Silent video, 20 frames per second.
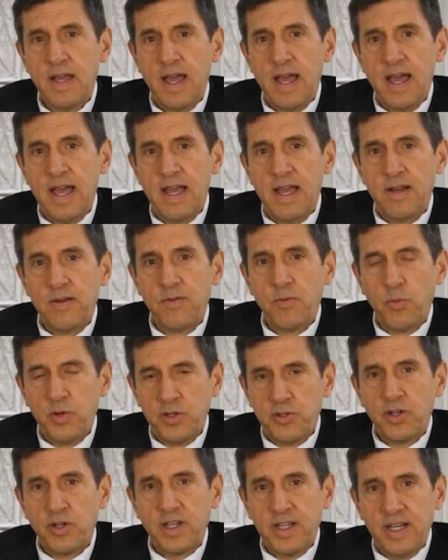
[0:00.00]
and we
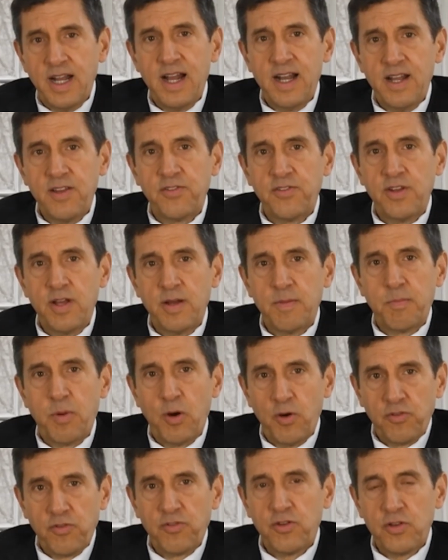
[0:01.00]
took it on as a
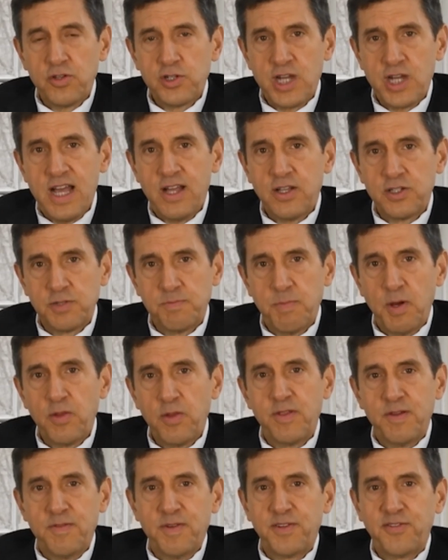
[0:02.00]
personal challenge,
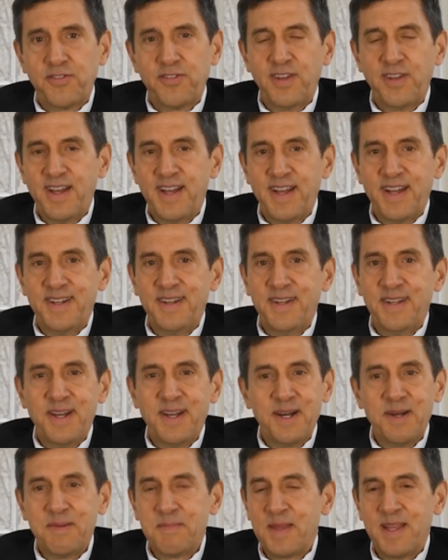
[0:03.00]
both of us. And
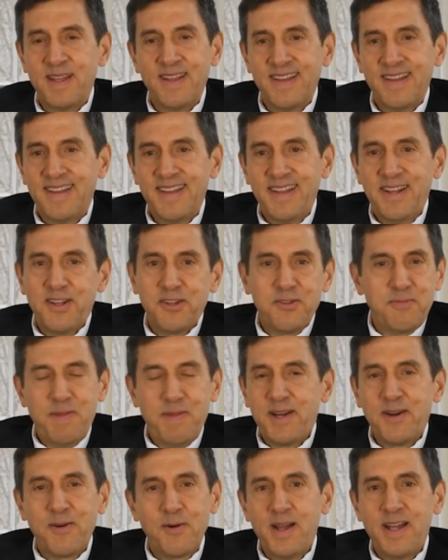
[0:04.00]
you know, it's
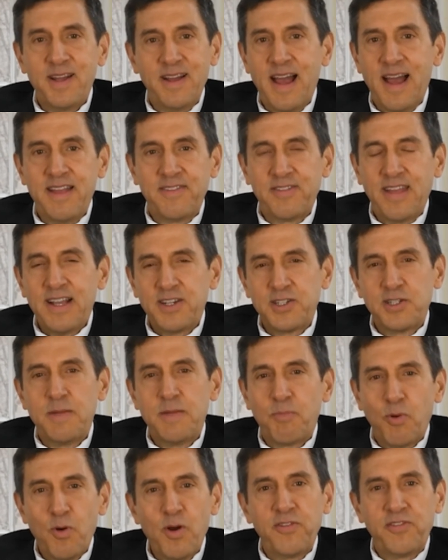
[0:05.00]
been great. It's actually
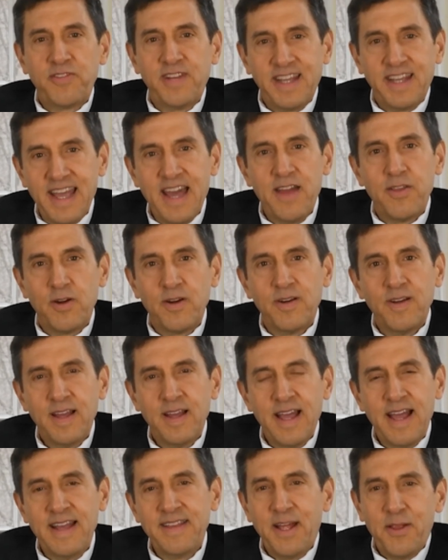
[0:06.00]
brought us together.
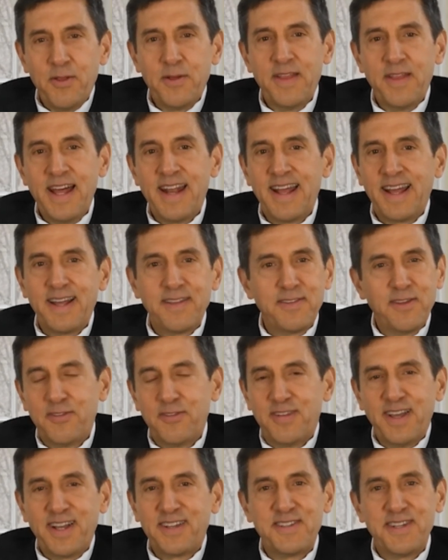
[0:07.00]
And not only that, I got the
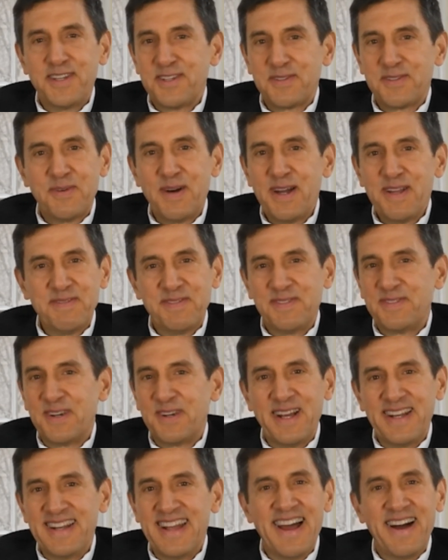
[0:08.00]
sexiest wife
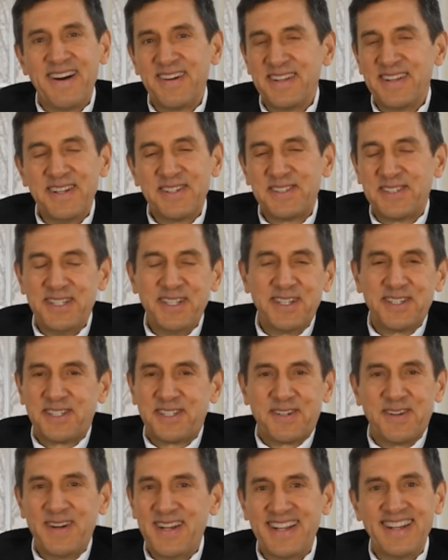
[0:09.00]
right now. You know, she looks
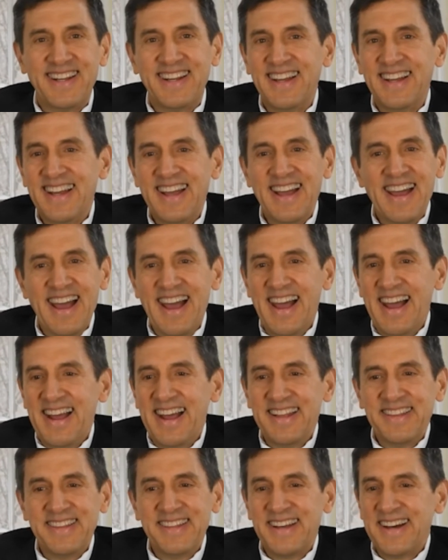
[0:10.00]
great.
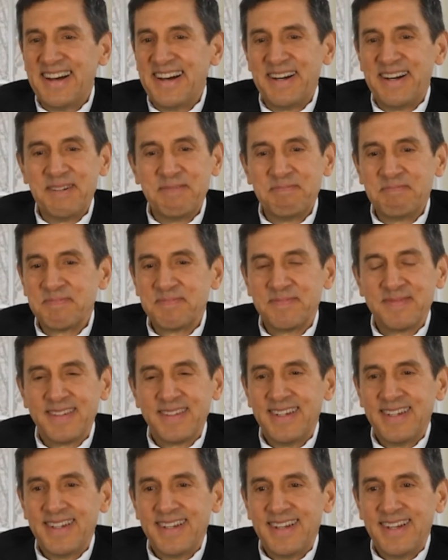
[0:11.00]
And
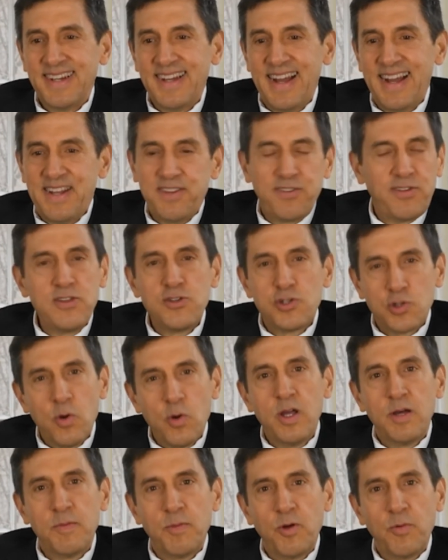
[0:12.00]
it's
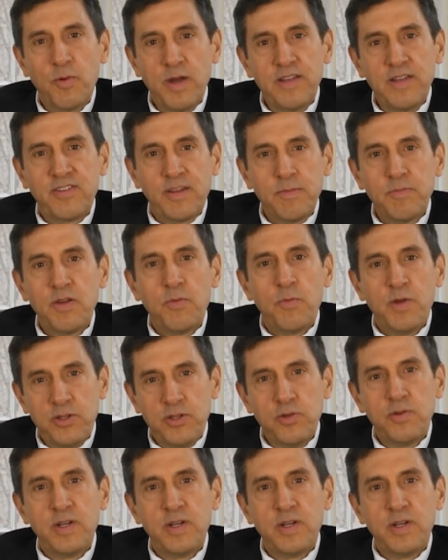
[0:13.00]
enjoyable. It's something we do